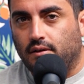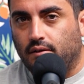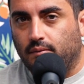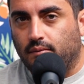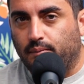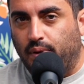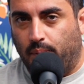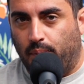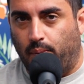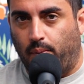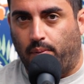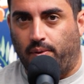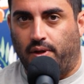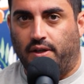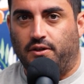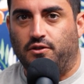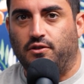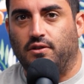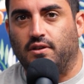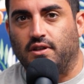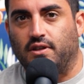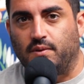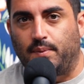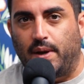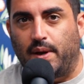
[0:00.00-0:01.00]
People
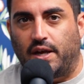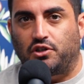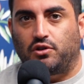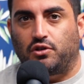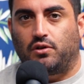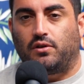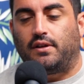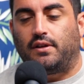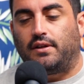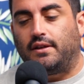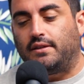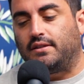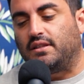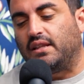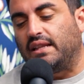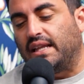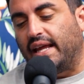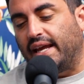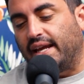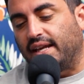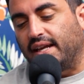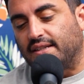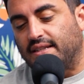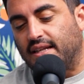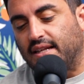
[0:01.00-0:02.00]
Pleaser, the special. The
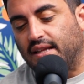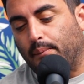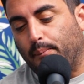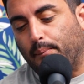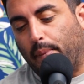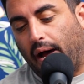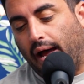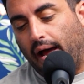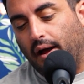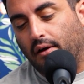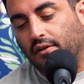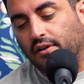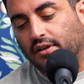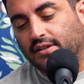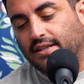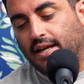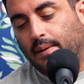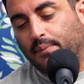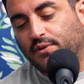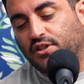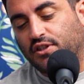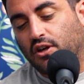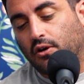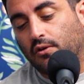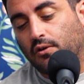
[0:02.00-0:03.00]
link is in the bio of this
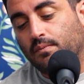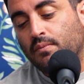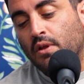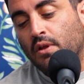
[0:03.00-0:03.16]
episode.